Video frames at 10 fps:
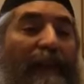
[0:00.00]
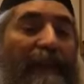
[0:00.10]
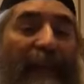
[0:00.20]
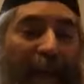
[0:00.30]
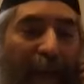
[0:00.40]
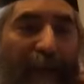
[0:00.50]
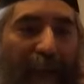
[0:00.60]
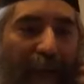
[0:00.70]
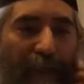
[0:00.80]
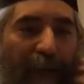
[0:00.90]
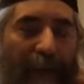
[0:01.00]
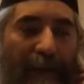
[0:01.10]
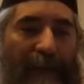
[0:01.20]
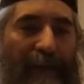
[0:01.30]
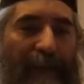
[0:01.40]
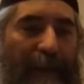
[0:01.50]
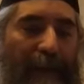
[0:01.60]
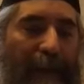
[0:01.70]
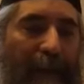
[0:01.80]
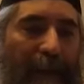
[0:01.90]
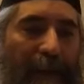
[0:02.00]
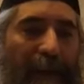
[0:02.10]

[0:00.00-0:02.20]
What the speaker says: Think about it.